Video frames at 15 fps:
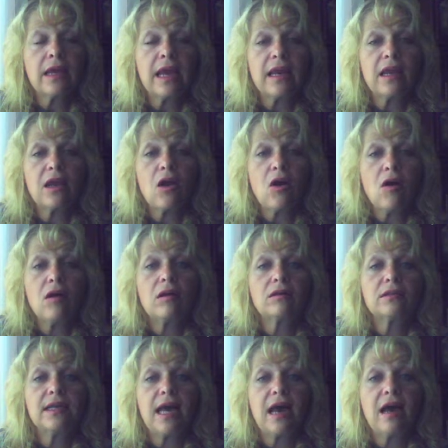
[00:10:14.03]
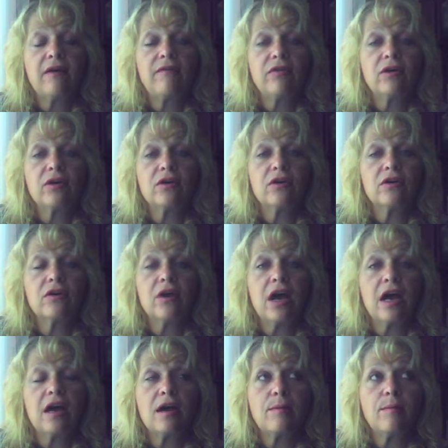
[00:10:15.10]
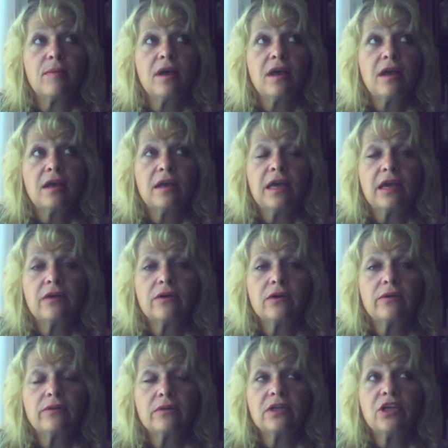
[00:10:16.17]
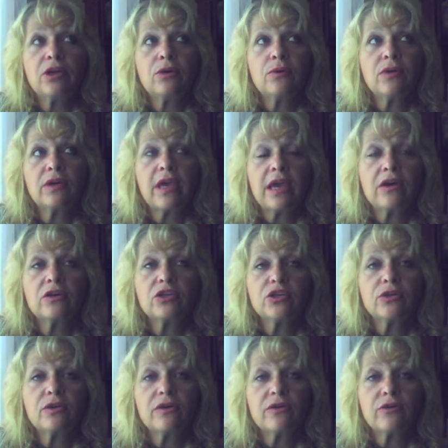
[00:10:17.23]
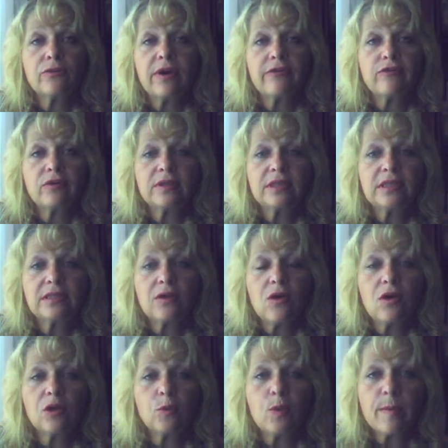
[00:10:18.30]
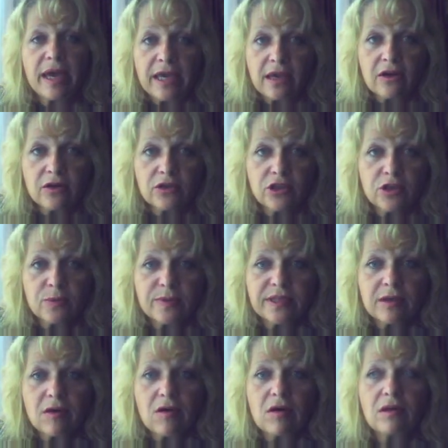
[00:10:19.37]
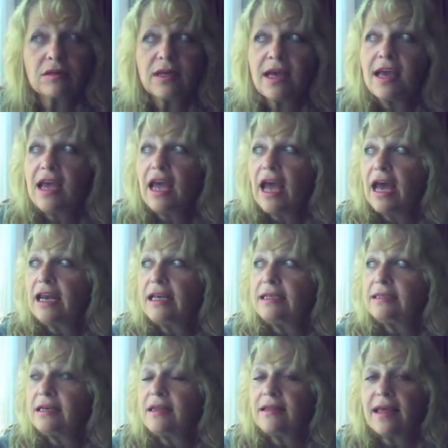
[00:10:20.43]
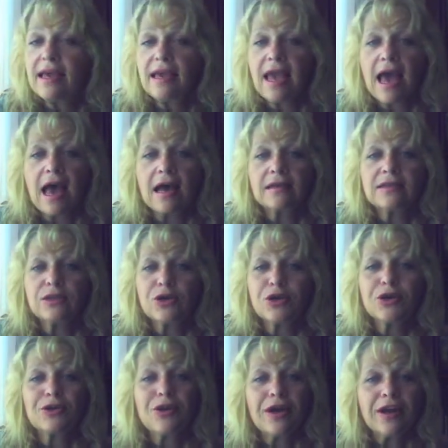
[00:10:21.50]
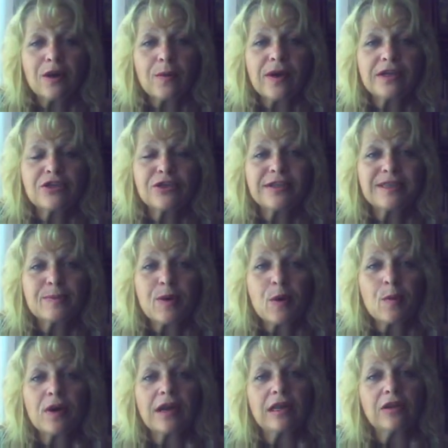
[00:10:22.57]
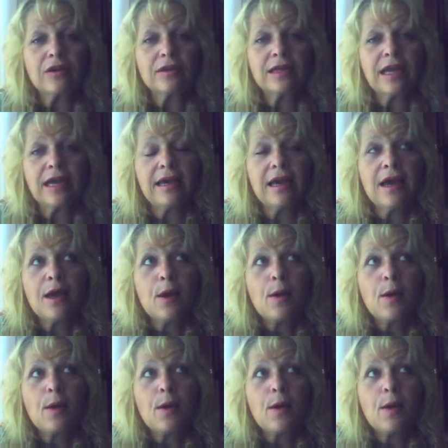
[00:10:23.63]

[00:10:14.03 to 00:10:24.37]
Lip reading: getting called to have their their guarantor or their references called. Well, my guarantor was called, and he said they asked her a lot of questions about what I looked like.